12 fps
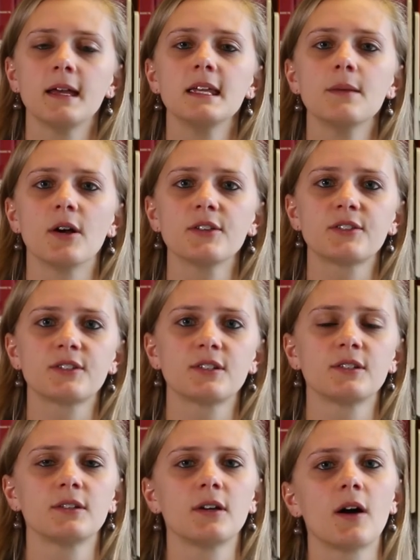he must,
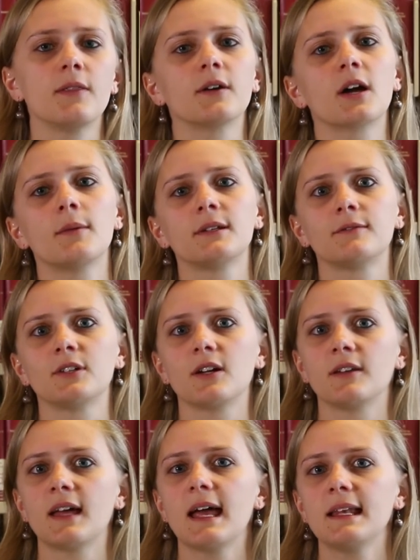on the command of the
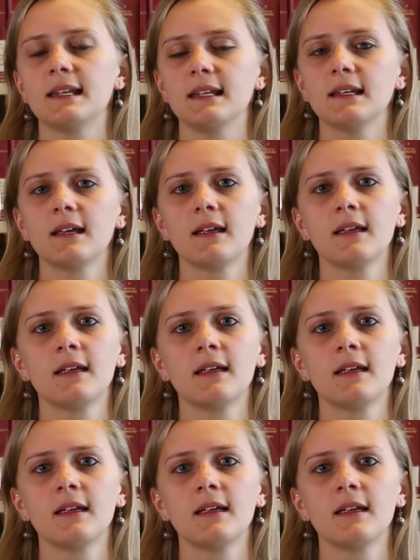god Enlil,